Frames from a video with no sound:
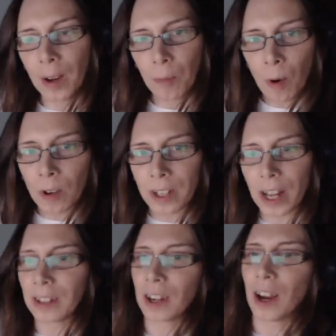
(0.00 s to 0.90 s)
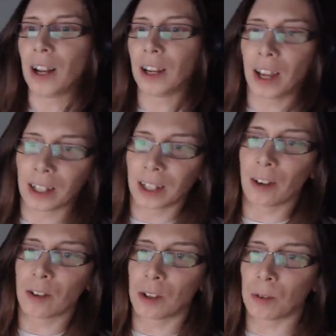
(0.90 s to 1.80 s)
walk down the aisle, and
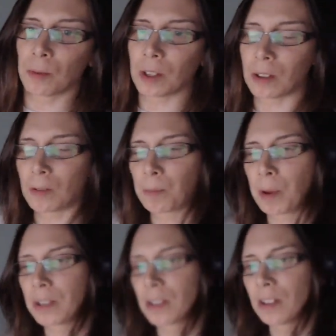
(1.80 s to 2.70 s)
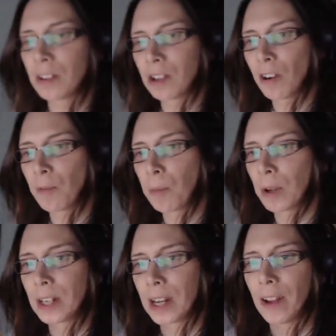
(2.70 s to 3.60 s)
go to the person the sheriff
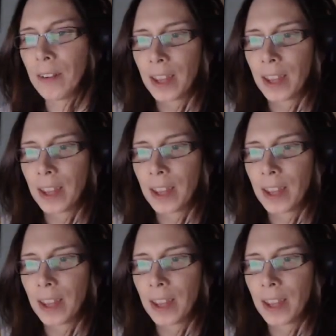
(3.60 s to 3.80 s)
pointed out.